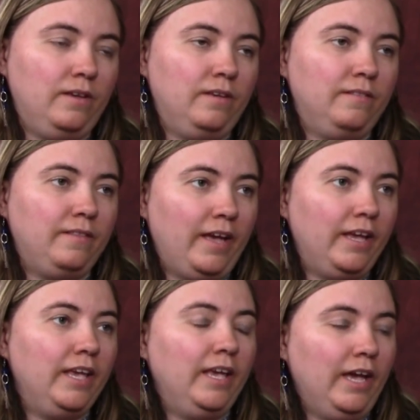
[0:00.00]
that
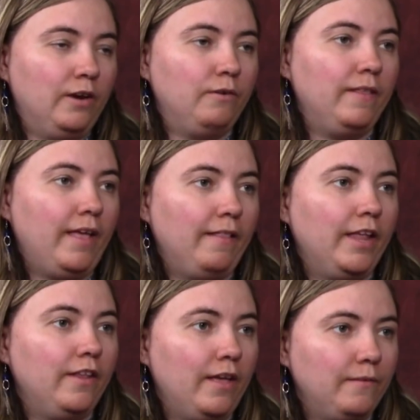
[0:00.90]
he had written that
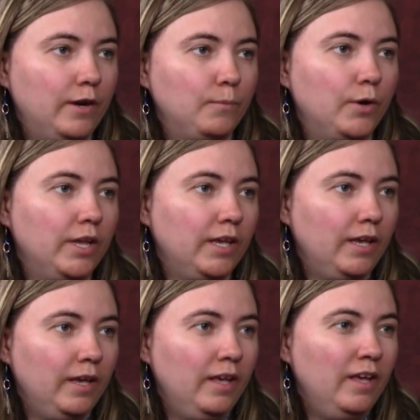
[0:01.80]
letter that very morning.
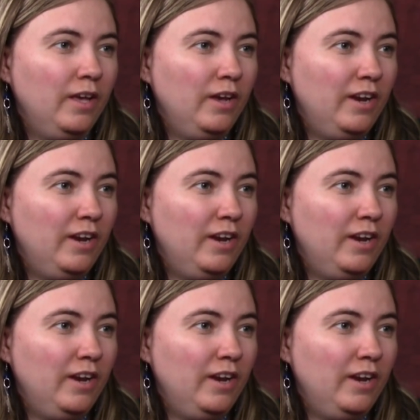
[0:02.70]
That morning,